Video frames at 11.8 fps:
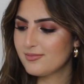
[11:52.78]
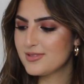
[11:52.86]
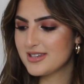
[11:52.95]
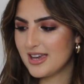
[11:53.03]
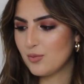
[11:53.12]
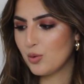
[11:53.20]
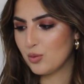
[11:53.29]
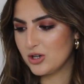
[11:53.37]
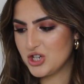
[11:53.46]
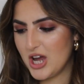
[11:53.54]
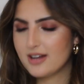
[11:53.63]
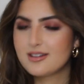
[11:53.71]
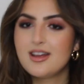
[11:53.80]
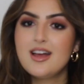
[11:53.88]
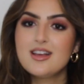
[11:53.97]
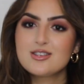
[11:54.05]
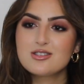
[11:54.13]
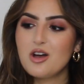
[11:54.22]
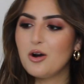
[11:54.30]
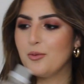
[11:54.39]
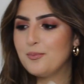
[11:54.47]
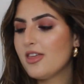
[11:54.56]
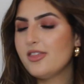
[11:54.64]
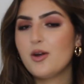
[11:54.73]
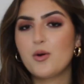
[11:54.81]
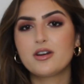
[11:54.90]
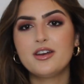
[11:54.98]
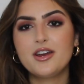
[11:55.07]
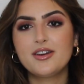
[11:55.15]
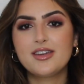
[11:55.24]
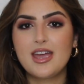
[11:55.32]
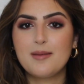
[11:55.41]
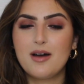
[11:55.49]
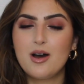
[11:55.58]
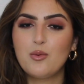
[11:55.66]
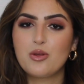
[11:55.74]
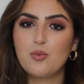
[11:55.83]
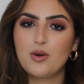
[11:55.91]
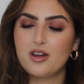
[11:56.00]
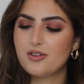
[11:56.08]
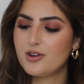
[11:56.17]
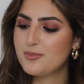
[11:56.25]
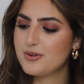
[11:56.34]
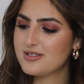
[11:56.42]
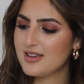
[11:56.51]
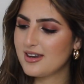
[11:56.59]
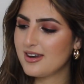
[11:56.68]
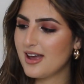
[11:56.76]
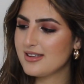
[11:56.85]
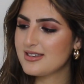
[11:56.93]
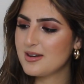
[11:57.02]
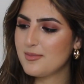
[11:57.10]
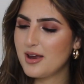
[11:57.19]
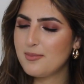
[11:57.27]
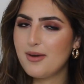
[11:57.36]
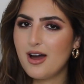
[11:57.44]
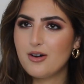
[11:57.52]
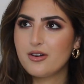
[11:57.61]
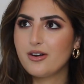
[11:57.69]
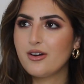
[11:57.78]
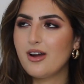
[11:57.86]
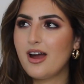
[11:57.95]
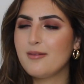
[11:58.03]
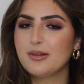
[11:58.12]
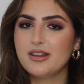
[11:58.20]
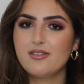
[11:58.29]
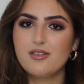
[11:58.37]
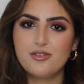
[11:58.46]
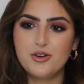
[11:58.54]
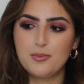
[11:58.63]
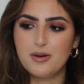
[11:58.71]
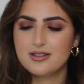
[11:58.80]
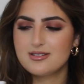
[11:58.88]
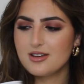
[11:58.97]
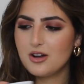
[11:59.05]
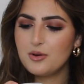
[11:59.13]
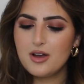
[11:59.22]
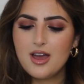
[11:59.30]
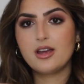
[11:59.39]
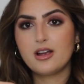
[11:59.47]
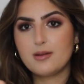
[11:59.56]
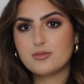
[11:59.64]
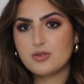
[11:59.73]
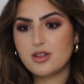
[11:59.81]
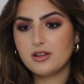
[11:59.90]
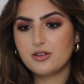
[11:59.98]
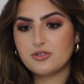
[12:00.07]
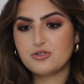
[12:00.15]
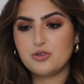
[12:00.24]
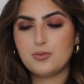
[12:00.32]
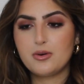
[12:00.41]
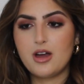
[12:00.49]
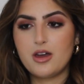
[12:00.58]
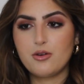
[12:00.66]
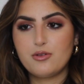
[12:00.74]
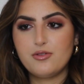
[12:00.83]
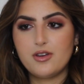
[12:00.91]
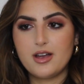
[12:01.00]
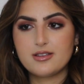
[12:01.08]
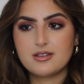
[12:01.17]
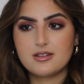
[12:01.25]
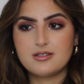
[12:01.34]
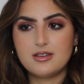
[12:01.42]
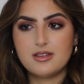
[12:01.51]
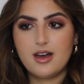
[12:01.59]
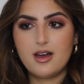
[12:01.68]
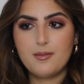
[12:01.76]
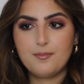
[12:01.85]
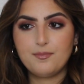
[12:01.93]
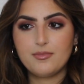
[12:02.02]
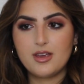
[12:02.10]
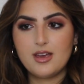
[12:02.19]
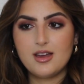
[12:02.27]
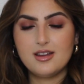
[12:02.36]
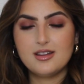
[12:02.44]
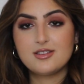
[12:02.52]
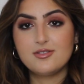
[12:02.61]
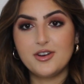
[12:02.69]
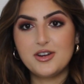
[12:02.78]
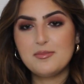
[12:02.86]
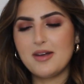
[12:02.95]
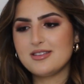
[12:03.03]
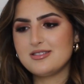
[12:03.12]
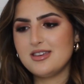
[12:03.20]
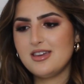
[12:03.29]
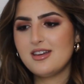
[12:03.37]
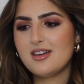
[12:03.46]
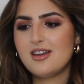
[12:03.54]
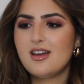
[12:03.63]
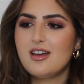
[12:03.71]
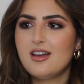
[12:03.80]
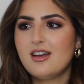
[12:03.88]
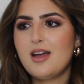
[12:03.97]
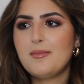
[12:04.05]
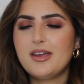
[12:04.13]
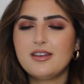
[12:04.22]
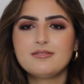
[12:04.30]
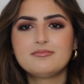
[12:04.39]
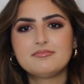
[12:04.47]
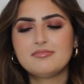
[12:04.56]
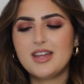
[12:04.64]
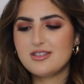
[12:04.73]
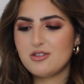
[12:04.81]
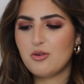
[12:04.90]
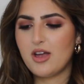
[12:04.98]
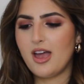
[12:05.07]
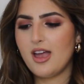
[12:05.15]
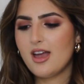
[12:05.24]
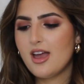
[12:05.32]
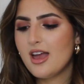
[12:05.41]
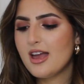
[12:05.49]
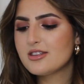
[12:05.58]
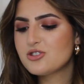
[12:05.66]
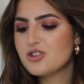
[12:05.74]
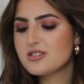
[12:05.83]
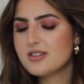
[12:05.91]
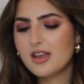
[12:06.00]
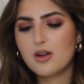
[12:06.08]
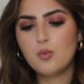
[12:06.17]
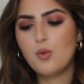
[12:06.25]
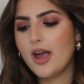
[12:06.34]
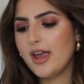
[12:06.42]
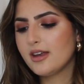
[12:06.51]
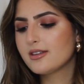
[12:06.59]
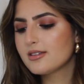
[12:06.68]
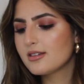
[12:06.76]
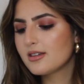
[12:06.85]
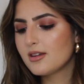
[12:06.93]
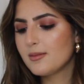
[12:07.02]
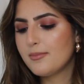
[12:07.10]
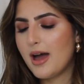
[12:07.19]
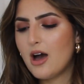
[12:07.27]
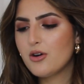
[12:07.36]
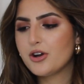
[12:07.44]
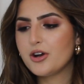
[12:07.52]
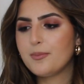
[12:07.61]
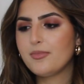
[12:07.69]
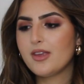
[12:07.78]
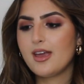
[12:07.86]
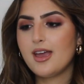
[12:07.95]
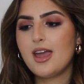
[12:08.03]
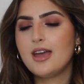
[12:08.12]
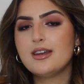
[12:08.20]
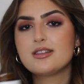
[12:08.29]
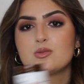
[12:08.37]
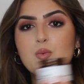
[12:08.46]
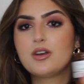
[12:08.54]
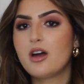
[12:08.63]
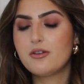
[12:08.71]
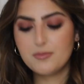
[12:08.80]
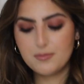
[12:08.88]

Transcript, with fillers: skin will reject. So The Ordinary came out with 100% niacinamide powder, I believe a few months ago. It comes with a little scooper. know if you guys could see that. It's very messy. I mean, it's okay. It's just like a white powder, and it's 100%